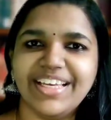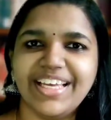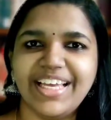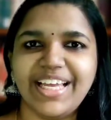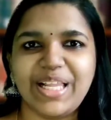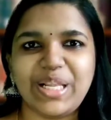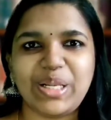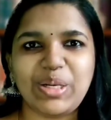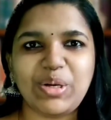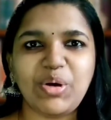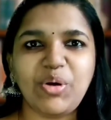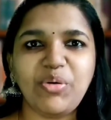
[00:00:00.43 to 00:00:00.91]

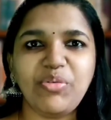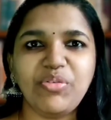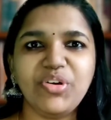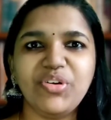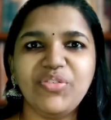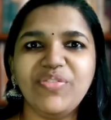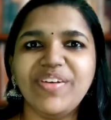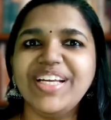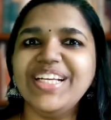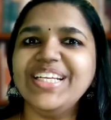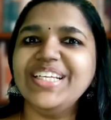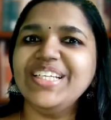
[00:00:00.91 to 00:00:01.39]
Hello
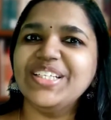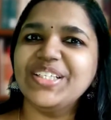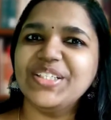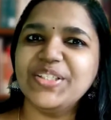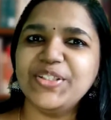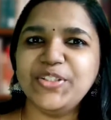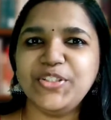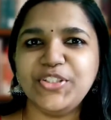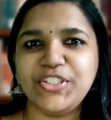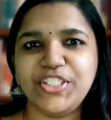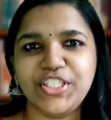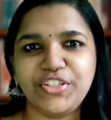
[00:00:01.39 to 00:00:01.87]
everyone,
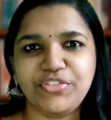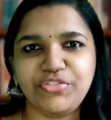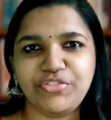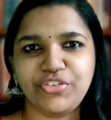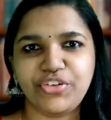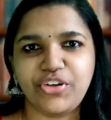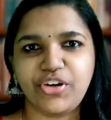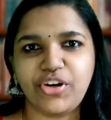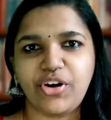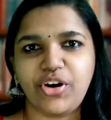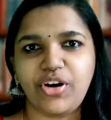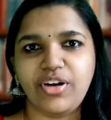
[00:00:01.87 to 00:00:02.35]
good day
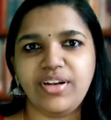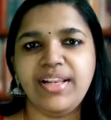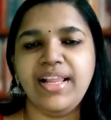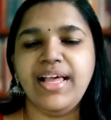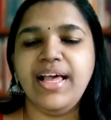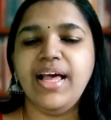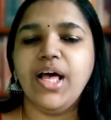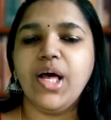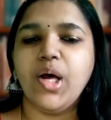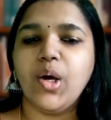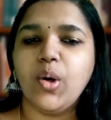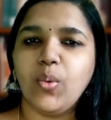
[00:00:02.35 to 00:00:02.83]
for all.
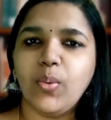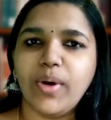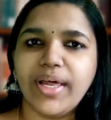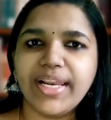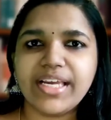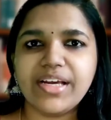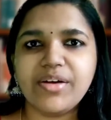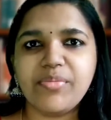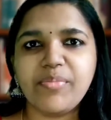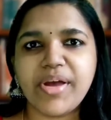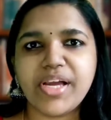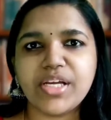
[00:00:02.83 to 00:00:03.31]

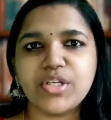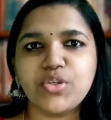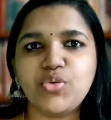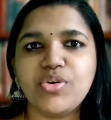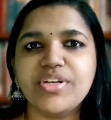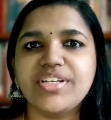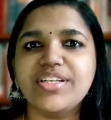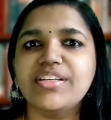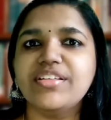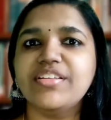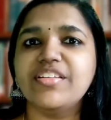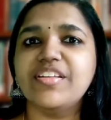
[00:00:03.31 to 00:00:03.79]
Welcome back to
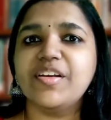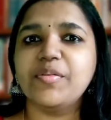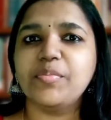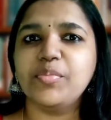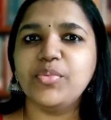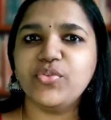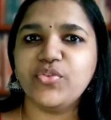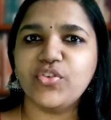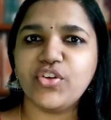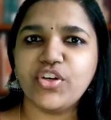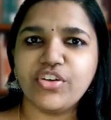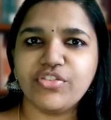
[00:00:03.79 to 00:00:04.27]
another
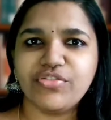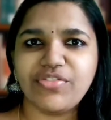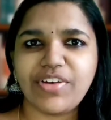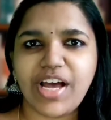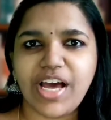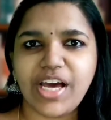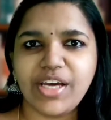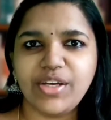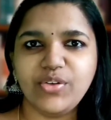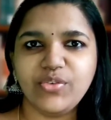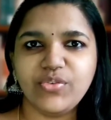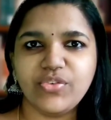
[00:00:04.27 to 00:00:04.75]
episode of
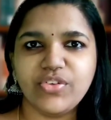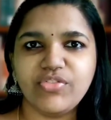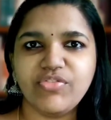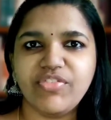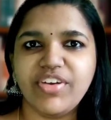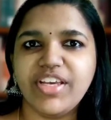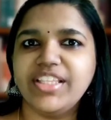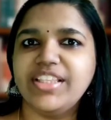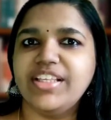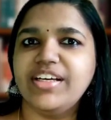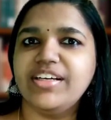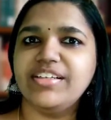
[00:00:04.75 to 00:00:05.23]

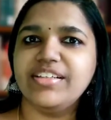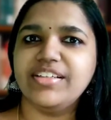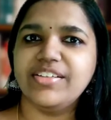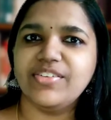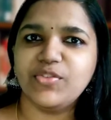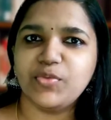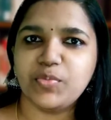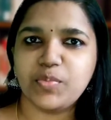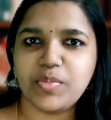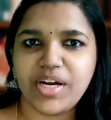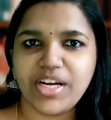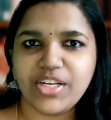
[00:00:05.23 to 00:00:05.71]
Ayursamveda, a
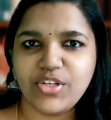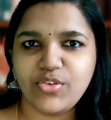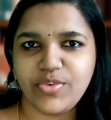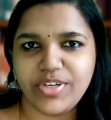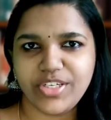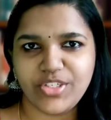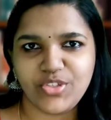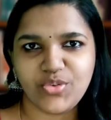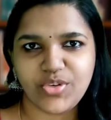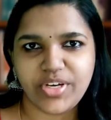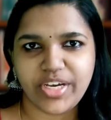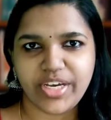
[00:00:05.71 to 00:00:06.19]
smart
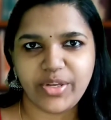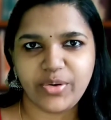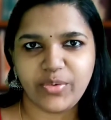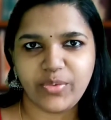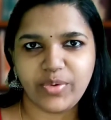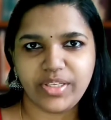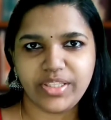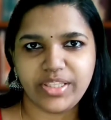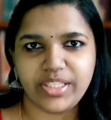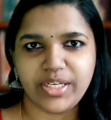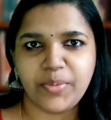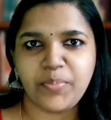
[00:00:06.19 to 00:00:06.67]
way to
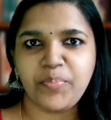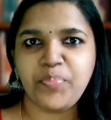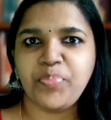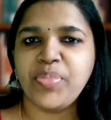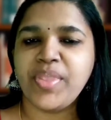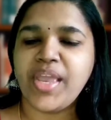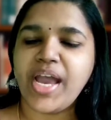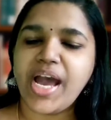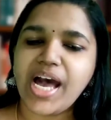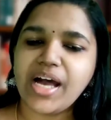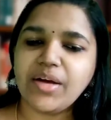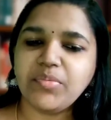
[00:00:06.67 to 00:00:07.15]
Ayurveda.
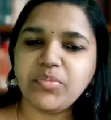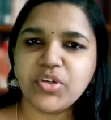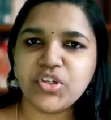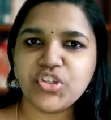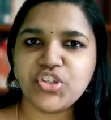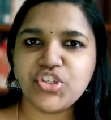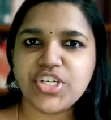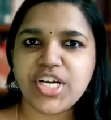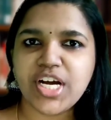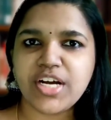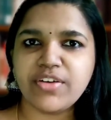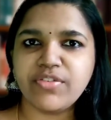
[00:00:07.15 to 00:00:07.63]
I am
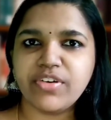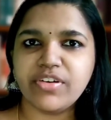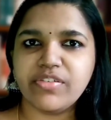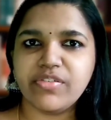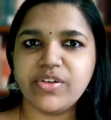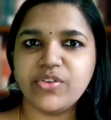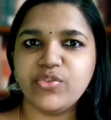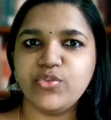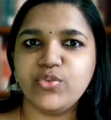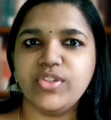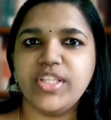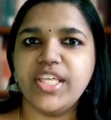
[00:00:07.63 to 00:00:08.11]
Doctor Kavya
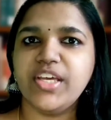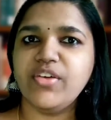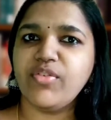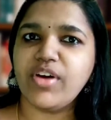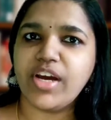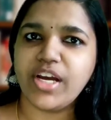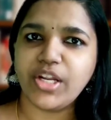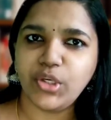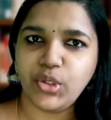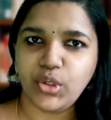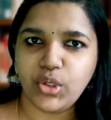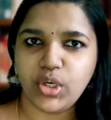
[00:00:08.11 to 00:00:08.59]
Vasudev
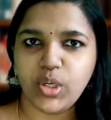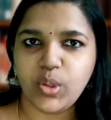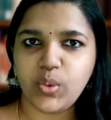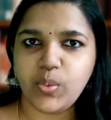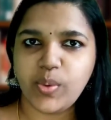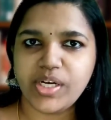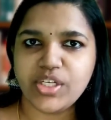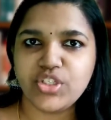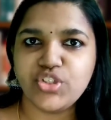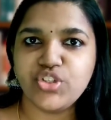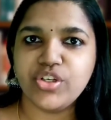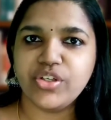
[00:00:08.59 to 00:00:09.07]
and you are
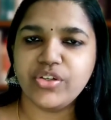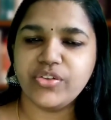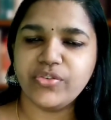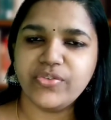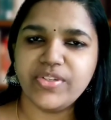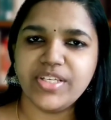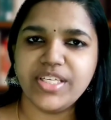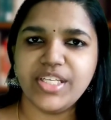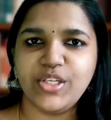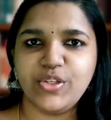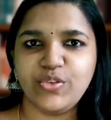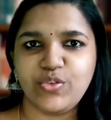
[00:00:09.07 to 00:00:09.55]
watching
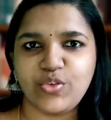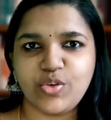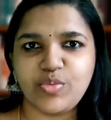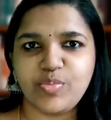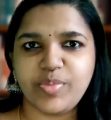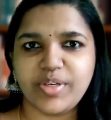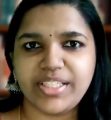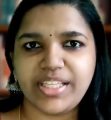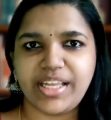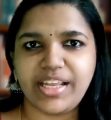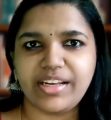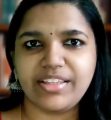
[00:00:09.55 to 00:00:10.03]
series on
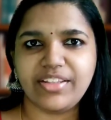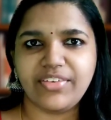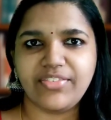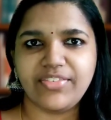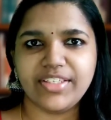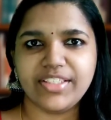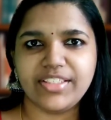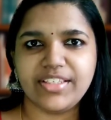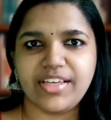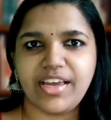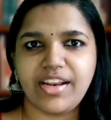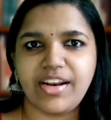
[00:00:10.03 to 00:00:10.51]
Padarth
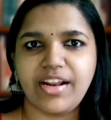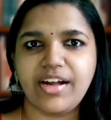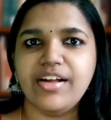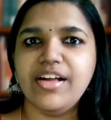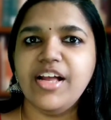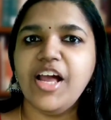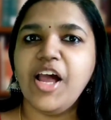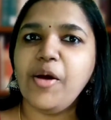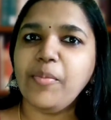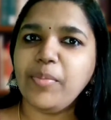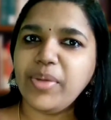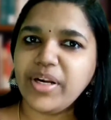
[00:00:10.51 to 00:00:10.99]
Vigyan.
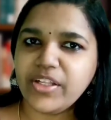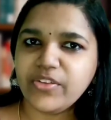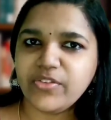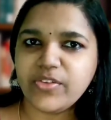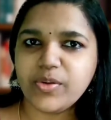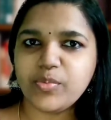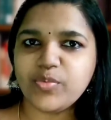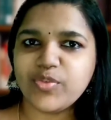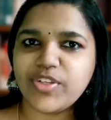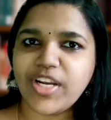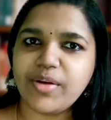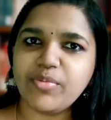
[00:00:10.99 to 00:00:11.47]
Please
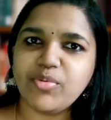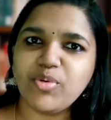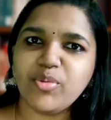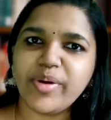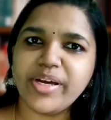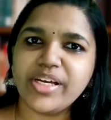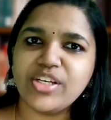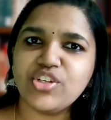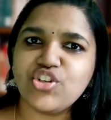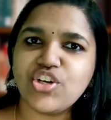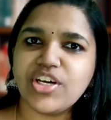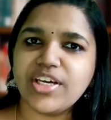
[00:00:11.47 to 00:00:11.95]
subscribe to
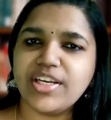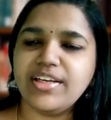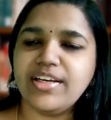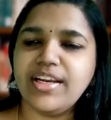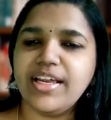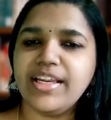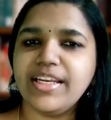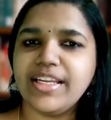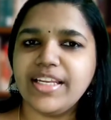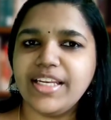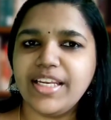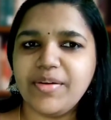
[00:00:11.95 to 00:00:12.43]
my channel
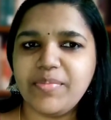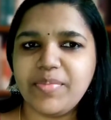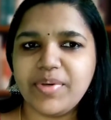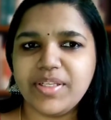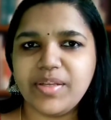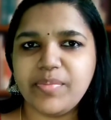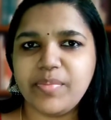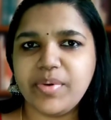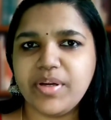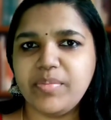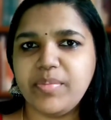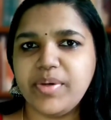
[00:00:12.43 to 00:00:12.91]
and enable
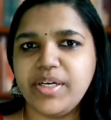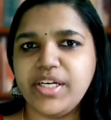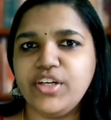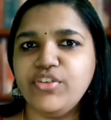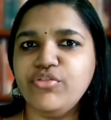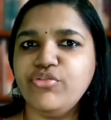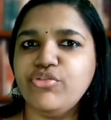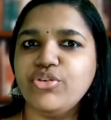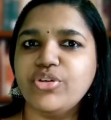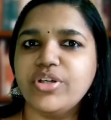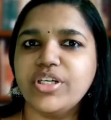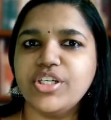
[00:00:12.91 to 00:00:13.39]
the bell
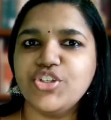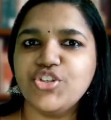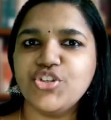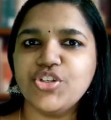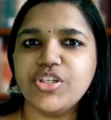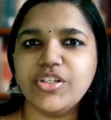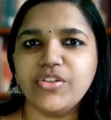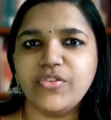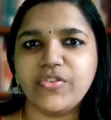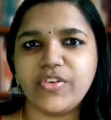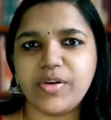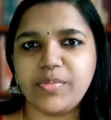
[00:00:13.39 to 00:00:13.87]
button for
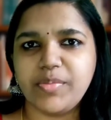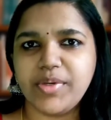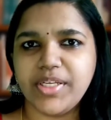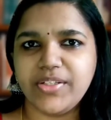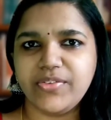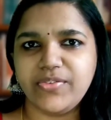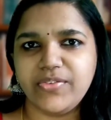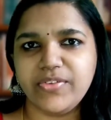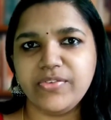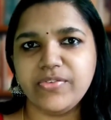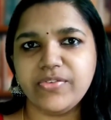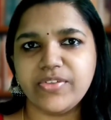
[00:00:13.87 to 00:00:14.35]
continuous
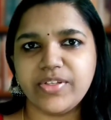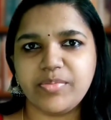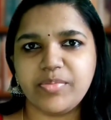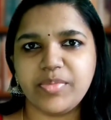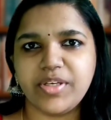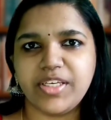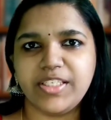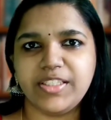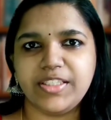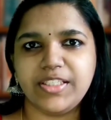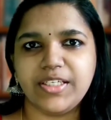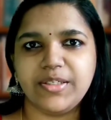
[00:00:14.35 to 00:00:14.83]
updates in
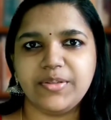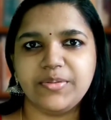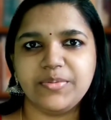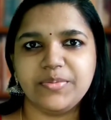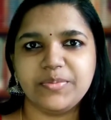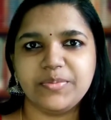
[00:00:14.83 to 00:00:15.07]
Samhita.